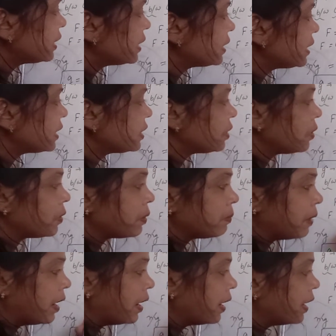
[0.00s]
this is your
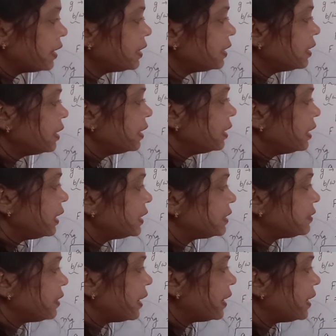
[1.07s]
earth,
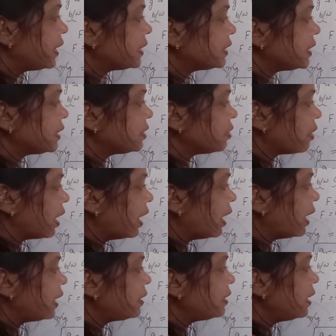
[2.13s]
its radius is your
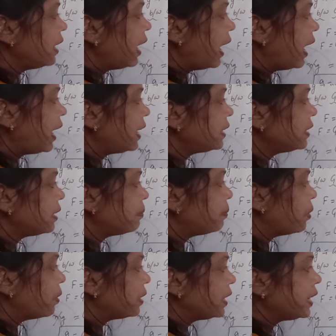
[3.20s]
r, and the
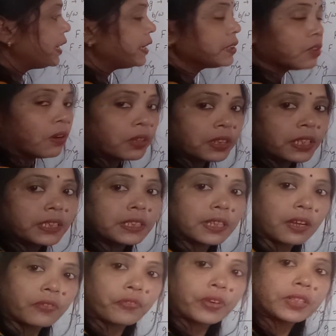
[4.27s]
body is on the
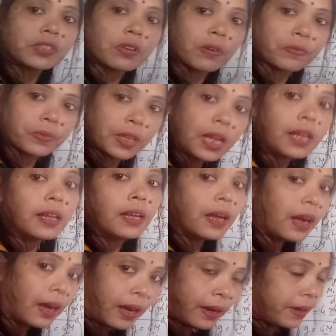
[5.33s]
surface of the
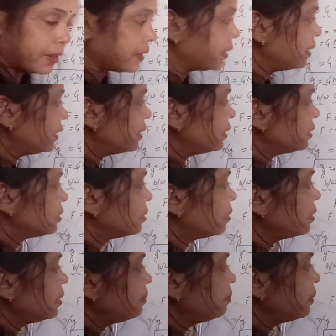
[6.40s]
earth.
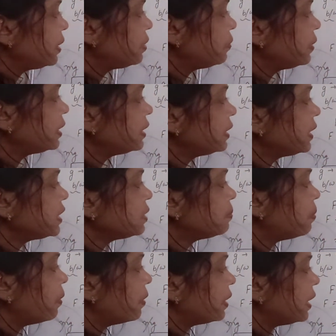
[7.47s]
So between this
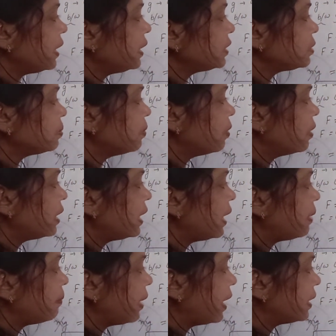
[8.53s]
body small
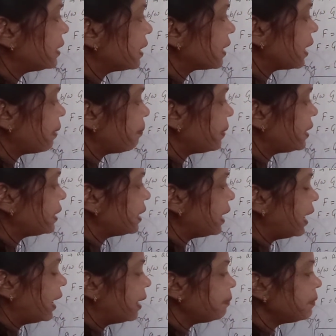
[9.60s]
m and the capital
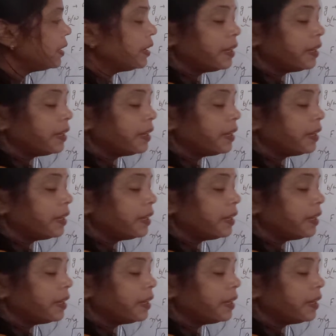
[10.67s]
M,